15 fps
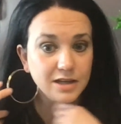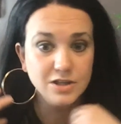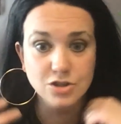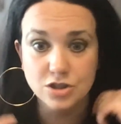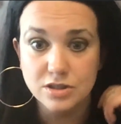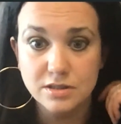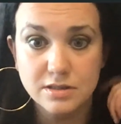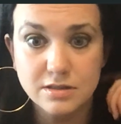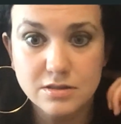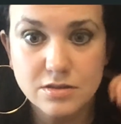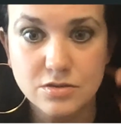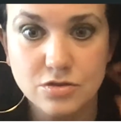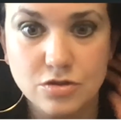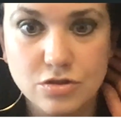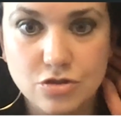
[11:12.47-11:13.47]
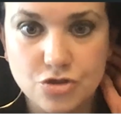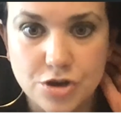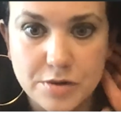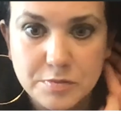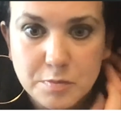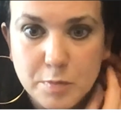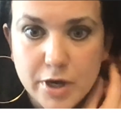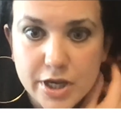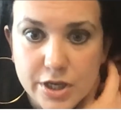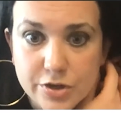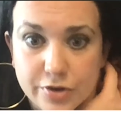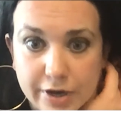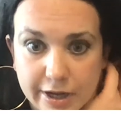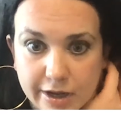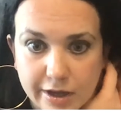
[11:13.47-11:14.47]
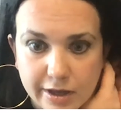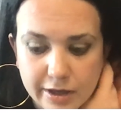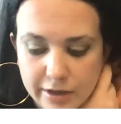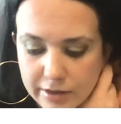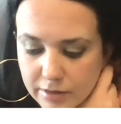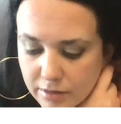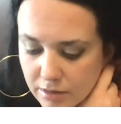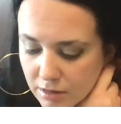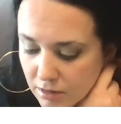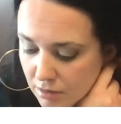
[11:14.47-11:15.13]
I just dropped my earring again.